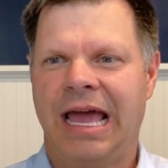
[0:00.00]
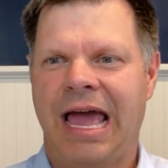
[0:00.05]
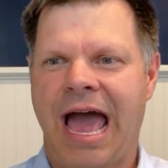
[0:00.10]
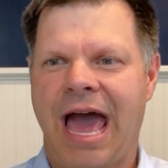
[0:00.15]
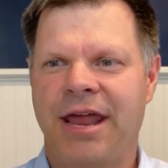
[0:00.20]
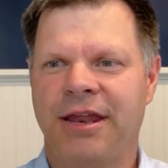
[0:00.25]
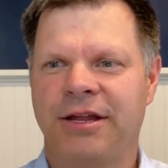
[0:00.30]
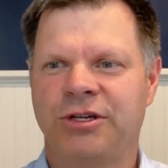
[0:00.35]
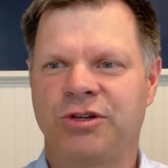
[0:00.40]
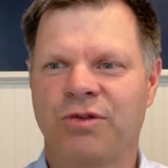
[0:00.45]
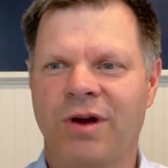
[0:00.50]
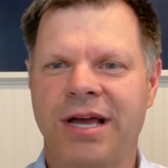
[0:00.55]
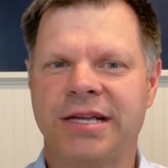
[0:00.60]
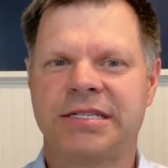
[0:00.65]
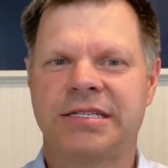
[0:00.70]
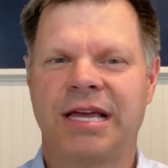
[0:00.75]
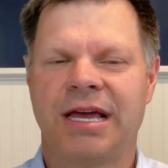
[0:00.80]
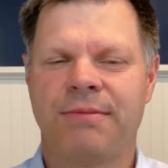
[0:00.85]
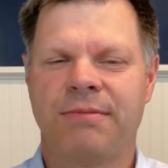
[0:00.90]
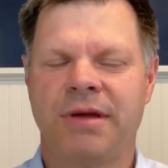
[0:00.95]
and
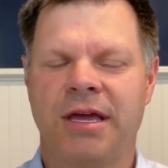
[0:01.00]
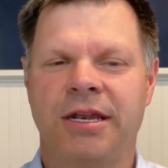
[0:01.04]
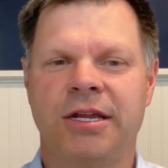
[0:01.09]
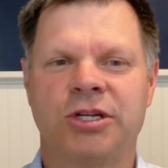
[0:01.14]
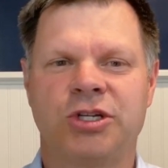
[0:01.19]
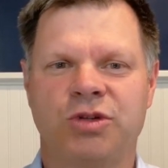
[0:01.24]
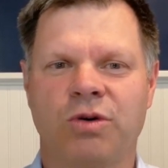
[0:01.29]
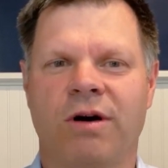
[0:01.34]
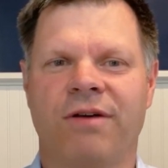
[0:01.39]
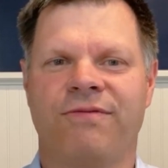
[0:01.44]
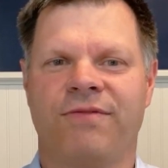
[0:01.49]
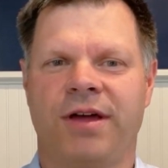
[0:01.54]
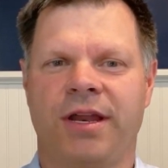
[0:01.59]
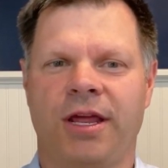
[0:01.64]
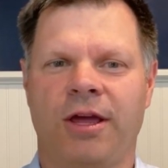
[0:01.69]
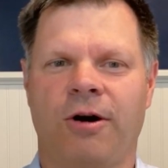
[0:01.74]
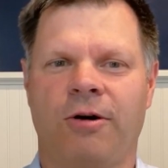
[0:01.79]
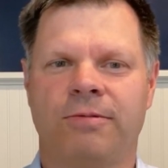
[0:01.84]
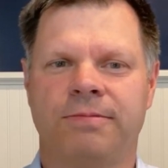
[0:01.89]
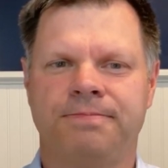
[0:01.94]
address them in a short video.